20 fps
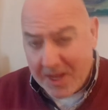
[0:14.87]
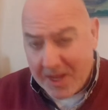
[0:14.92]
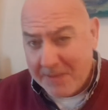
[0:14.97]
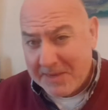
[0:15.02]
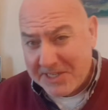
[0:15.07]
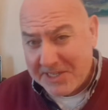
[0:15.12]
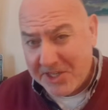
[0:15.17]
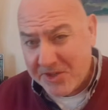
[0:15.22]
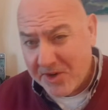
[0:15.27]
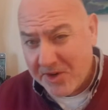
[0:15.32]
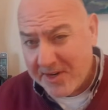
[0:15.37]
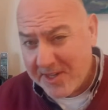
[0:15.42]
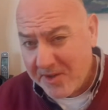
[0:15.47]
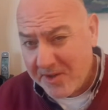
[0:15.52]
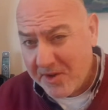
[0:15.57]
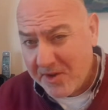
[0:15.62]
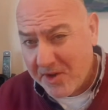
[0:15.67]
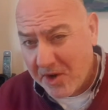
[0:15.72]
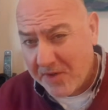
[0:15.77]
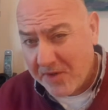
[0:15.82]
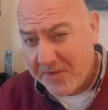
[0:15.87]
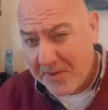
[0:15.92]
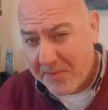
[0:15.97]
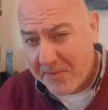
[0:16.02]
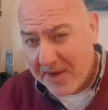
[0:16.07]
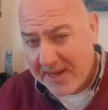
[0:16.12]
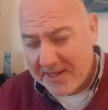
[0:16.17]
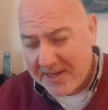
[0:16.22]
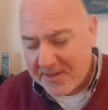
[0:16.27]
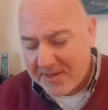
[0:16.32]
actually trying a new coffee
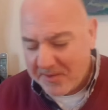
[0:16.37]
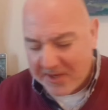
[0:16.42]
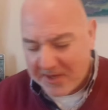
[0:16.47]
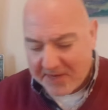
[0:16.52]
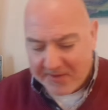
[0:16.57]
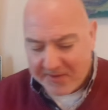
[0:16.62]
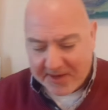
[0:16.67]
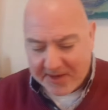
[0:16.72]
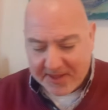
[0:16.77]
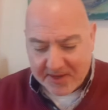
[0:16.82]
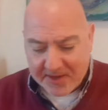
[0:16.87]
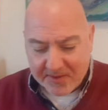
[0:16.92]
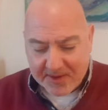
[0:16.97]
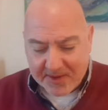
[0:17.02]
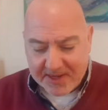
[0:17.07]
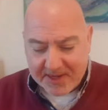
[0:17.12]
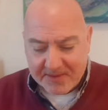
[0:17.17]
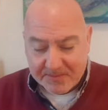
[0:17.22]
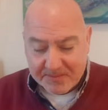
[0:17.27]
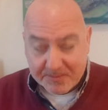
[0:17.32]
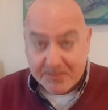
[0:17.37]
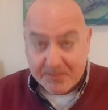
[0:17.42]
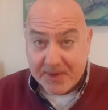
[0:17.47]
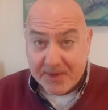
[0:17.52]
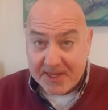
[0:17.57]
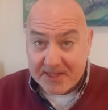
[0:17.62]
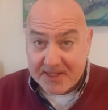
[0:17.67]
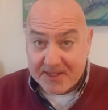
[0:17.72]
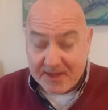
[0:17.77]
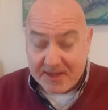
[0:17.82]
brand. I won't give anything away,
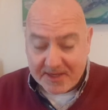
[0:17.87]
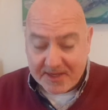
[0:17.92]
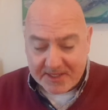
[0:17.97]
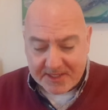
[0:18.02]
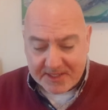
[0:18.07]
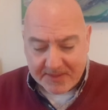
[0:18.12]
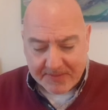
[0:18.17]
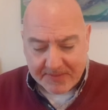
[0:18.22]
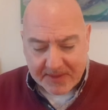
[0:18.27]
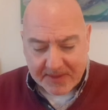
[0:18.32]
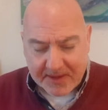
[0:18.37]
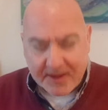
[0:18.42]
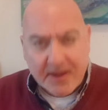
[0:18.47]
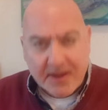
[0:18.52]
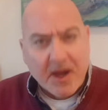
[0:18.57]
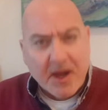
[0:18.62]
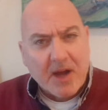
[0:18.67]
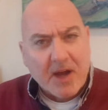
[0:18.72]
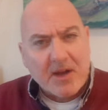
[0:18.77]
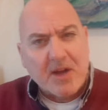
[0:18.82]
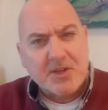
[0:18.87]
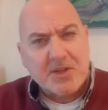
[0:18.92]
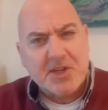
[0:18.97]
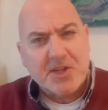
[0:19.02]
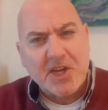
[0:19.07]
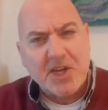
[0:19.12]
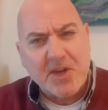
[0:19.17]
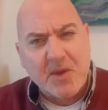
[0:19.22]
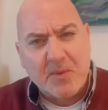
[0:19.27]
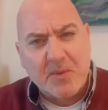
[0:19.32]
but it's nice. I'll
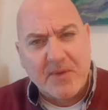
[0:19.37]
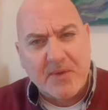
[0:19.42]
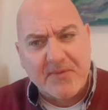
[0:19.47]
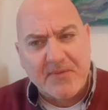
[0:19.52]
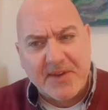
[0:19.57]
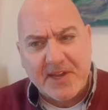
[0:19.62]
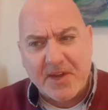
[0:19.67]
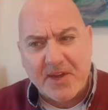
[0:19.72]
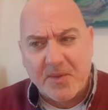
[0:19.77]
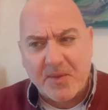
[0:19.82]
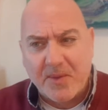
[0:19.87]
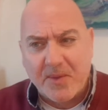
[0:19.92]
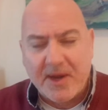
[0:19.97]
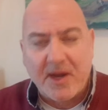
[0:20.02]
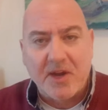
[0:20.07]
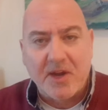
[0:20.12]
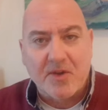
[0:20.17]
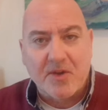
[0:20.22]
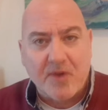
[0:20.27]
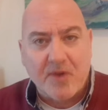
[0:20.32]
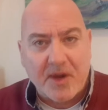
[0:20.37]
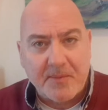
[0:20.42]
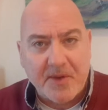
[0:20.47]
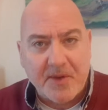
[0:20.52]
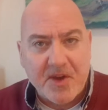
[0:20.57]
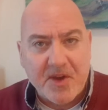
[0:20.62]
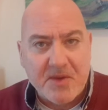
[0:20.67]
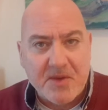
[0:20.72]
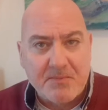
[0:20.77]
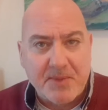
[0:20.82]
show you in one video where I grind
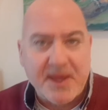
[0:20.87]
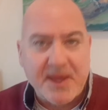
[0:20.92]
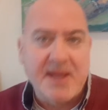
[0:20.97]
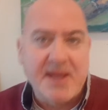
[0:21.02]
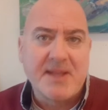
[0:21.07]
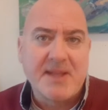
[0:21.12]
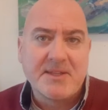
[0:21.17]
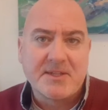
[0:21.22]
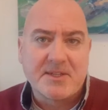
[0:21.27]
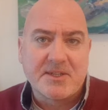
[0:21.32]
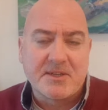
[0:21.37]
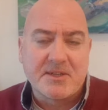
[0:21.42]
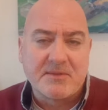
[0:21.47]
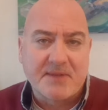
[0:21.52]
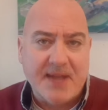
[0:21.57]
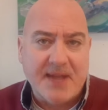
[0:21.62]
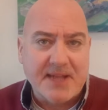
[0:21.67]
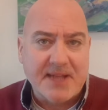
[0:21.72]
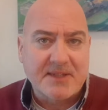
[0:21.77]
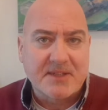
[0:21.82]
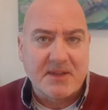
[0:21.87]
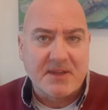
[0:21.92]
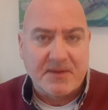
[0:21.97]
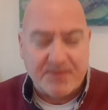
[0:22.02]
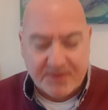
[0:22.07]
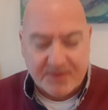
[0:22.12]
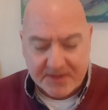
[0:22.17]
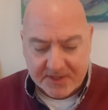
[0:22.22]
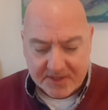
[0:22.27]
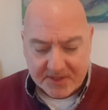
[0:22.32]
my own beans and get
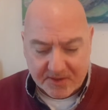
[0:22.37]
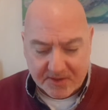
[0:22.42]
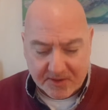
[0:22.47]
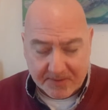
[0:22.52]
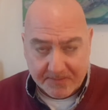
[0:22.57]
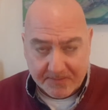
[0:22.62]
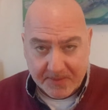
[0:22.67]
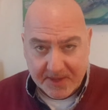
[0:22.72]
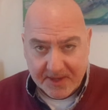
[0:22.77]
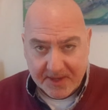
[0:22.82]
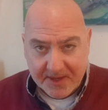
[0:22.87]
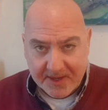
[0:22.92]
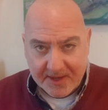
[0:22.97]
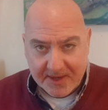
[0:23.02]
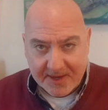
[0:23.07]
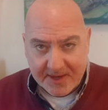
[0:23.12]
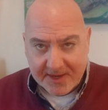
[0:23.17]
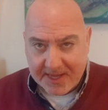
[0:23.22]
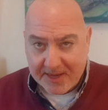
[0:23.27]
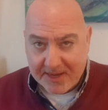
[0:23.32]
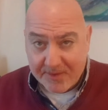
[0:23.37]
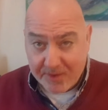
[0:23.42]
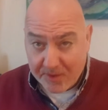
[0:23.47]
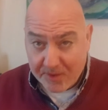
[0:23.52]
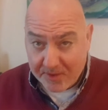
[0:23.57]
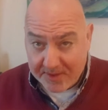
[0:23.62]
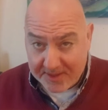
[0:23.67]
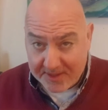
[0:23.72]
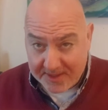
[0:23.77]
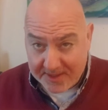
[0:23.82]
stuff and so on, and how
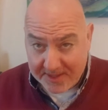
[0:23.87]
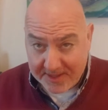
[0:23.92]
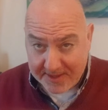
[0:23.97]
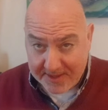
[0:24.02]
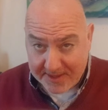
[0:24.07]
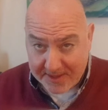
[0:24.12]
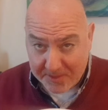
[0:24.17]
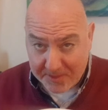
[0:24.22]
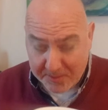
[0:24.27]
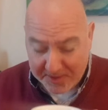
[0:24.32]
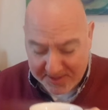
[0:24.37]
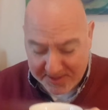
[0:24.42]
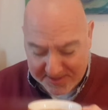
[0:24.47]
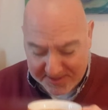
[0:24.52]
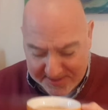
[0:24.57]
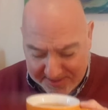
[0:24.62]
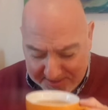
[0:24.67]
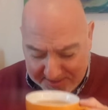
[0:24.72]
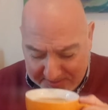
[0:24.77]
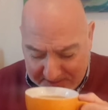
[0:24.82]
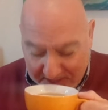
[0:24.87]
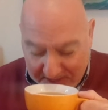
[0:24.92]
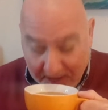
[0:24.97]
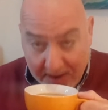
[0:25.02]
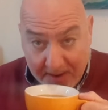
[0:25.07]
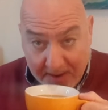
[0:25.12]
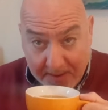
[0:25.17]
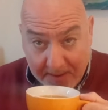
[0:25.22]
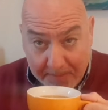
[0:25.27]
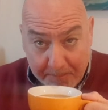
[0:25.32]
noisy that can be at times.
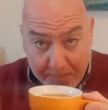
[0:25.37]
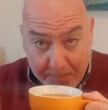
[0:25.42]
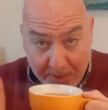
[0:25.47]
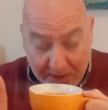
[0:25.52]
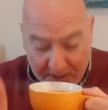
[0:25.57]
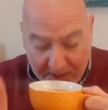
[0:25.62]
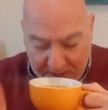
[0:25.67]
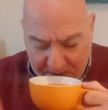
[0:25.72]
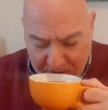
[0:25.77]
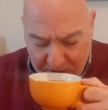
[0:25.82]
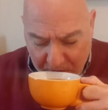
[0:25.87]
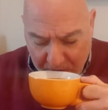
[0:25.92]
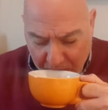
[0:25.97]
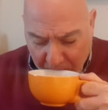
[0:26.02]
But,